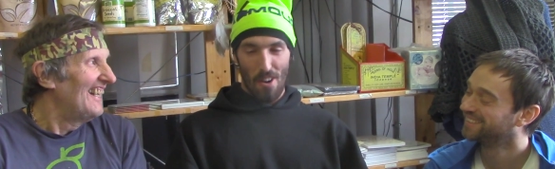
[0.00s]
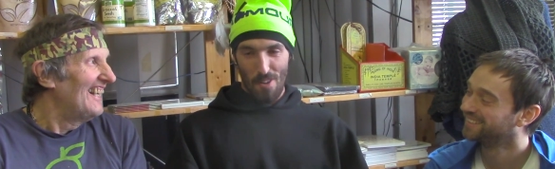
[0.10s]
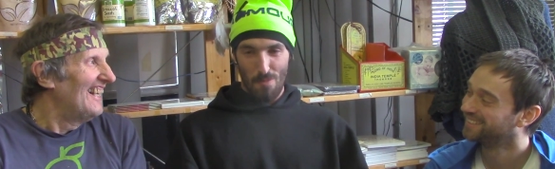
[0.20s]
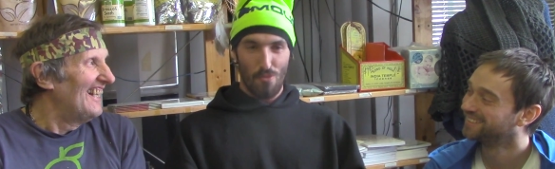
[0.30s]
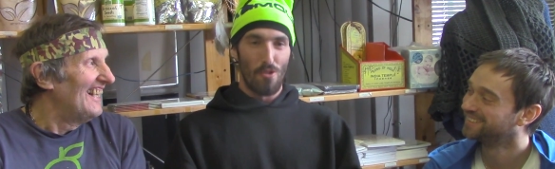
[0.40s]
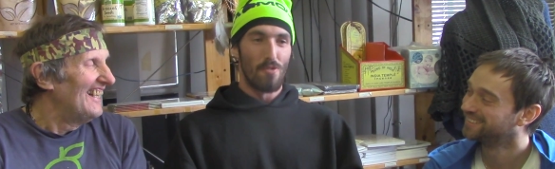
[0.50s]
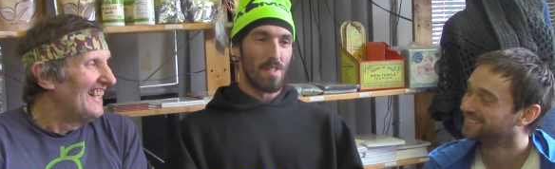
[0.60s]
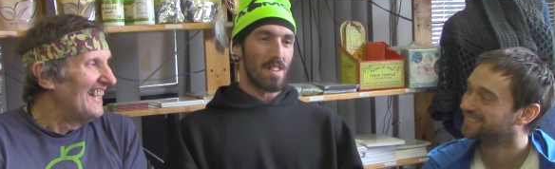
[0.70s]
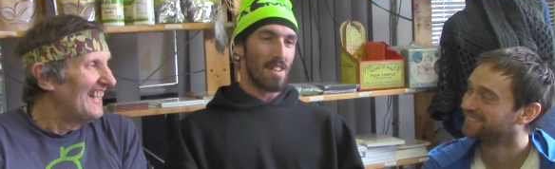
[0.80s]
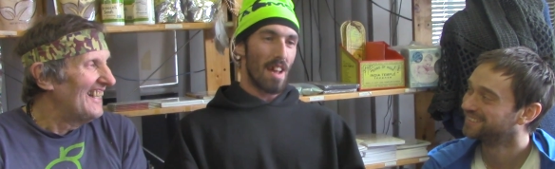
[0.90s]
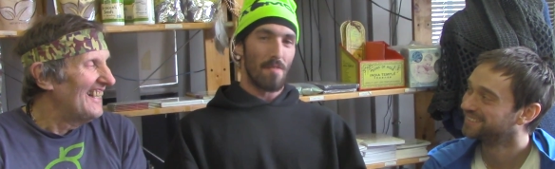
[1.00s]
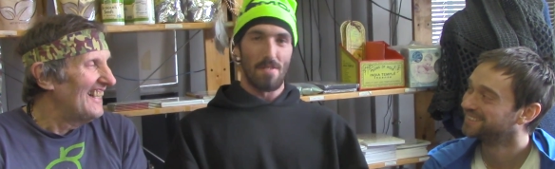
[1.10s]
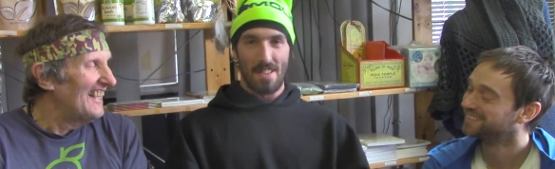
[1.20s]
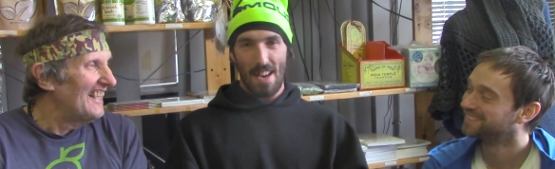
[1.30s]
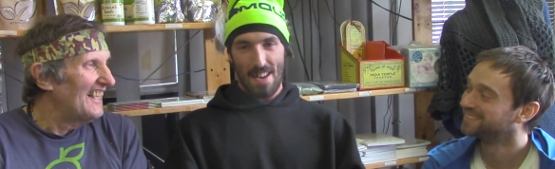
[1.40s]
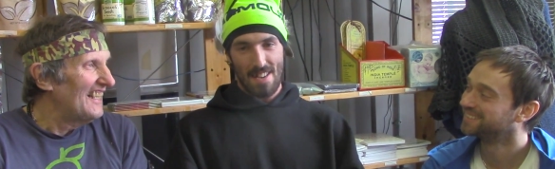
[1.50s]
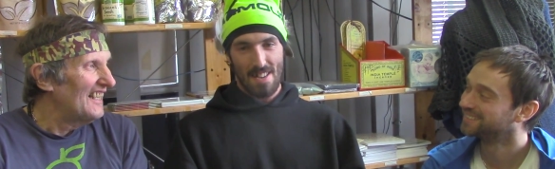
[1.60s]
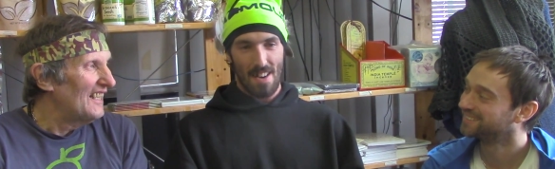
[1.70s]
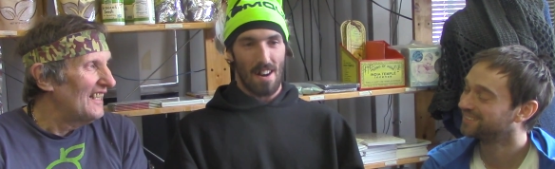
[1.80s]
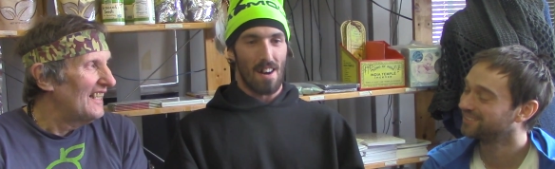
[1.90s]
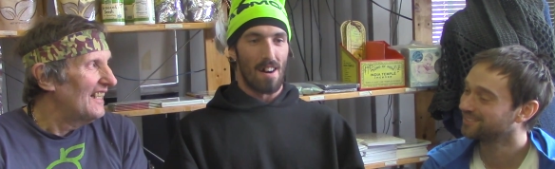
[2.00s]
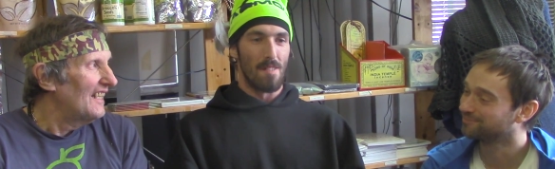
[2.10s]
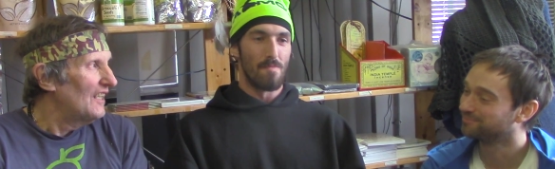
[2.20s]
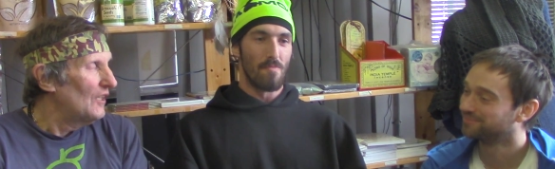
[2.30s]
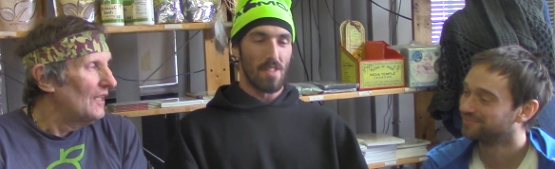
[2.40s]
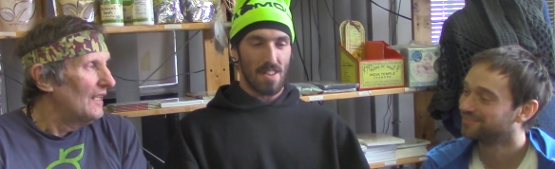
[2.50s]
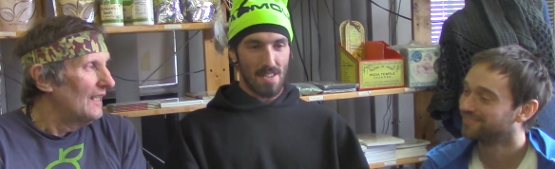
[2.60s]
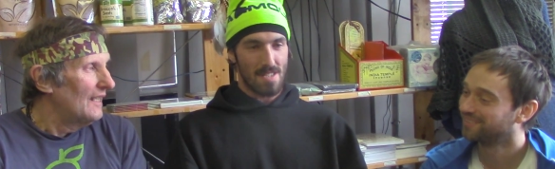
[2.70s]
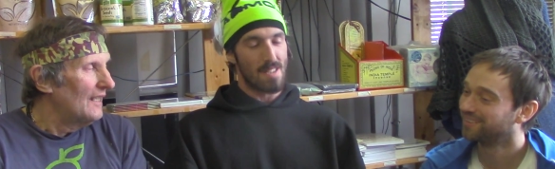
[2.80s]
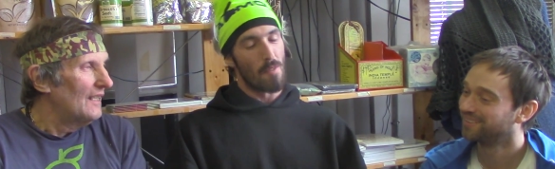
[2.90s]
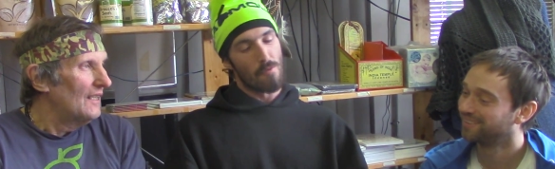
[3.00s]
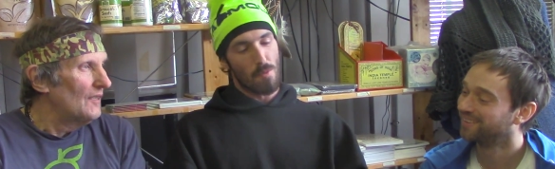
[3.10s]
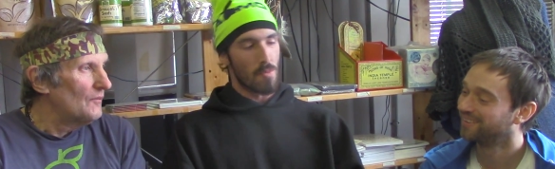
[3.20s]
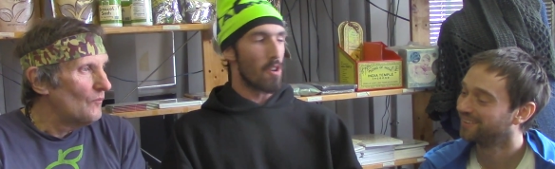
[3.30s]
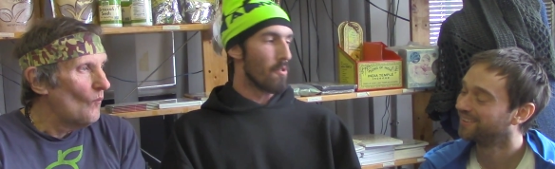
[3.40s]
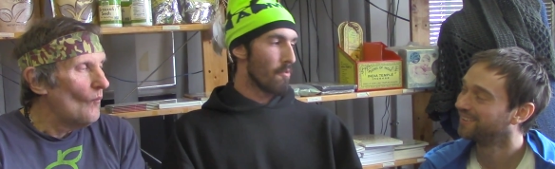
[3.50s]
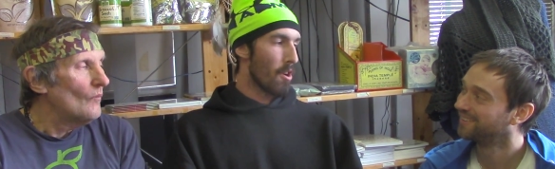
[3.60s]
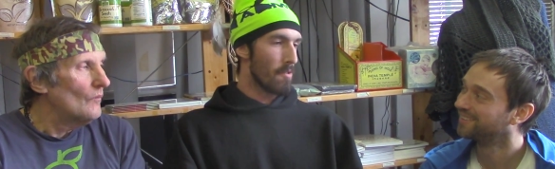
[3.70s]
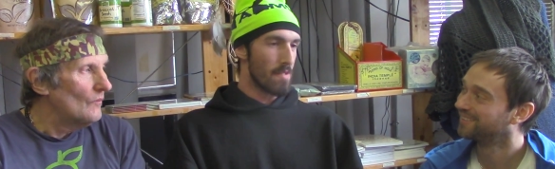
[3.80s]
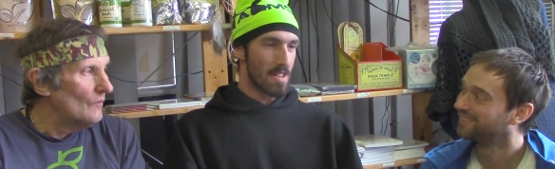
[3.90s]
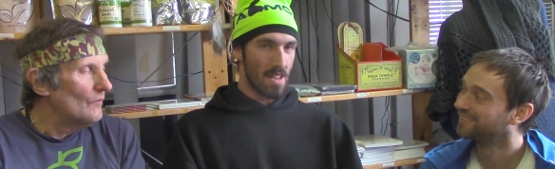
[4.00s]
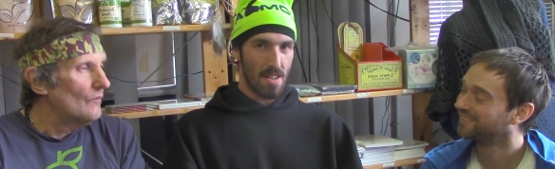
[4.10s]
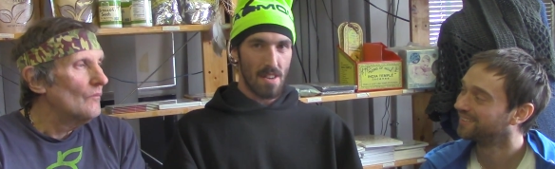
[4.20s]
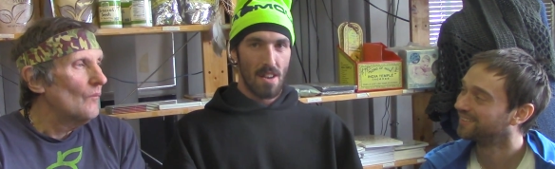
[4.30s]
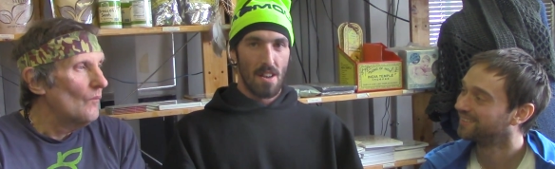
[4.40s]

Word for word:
Speaker 1: are improving every day. Um, vegan, some of them going raw vegan.